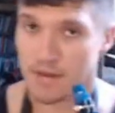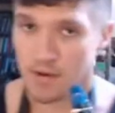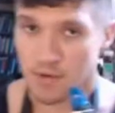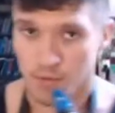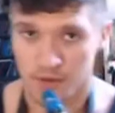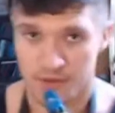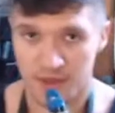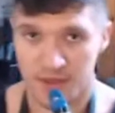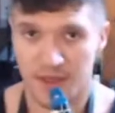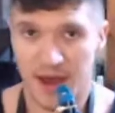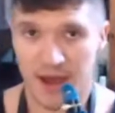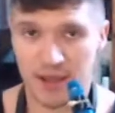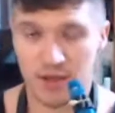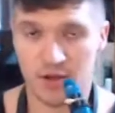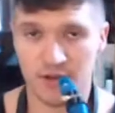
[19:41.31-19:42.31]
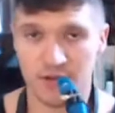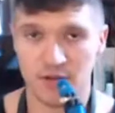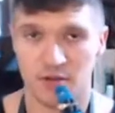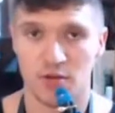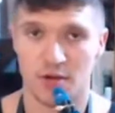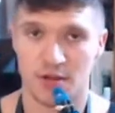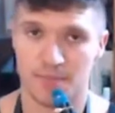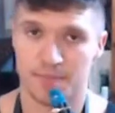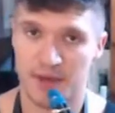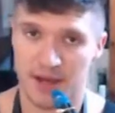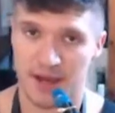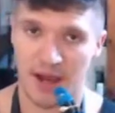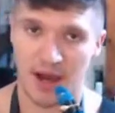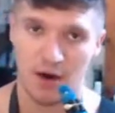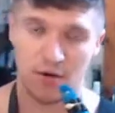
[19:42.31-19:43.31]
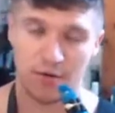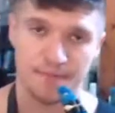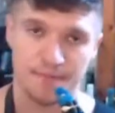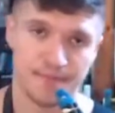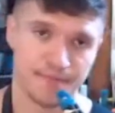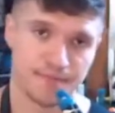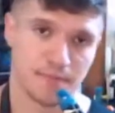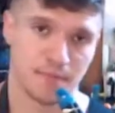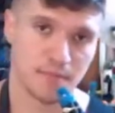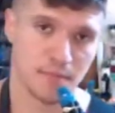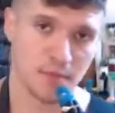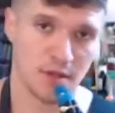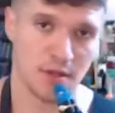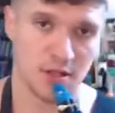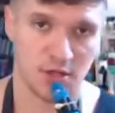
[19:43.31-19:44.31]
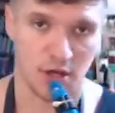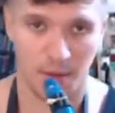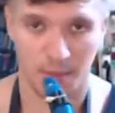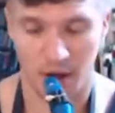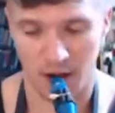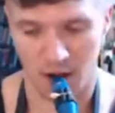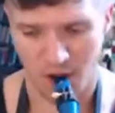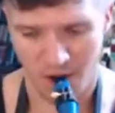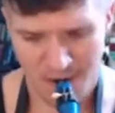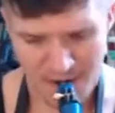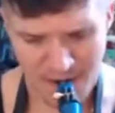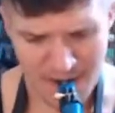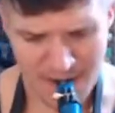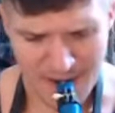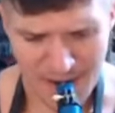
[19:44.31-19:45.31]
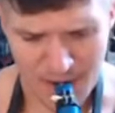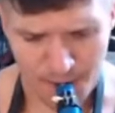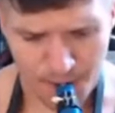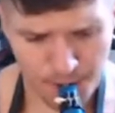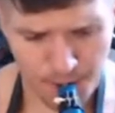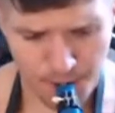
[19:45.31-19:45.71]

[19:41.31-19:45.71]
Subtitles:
Within that, you can pick out each harmonic. This